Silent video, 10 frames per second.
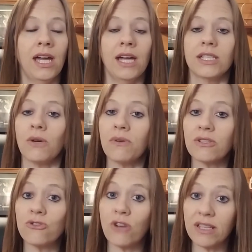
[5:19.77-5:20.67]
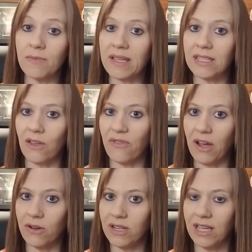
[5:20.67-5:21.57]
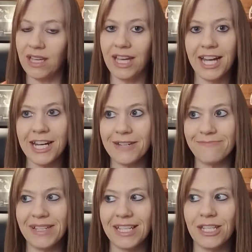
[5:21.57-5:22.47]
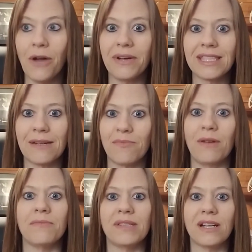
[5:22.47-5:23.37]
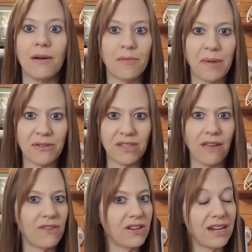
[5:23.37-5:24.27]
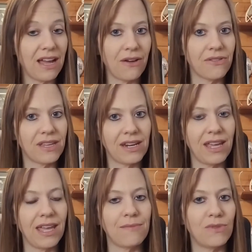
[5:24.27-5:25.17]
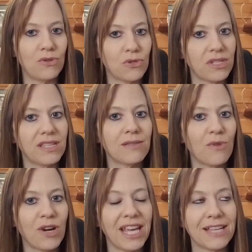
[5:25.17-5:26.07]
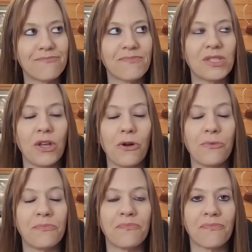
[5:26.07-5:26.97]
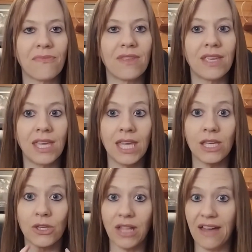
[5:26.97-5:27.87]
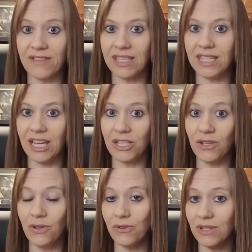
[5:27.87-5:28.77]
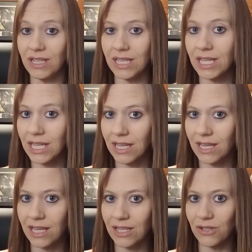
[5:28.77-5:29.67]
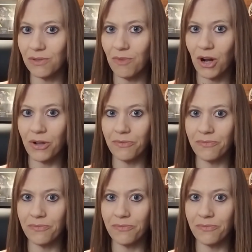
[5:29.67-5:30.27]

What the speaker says: want to stress myself out knowing that I'm probably a couple pounds heavier now than I am usually in the morning. So you'll have to stay tuned until tomorrow.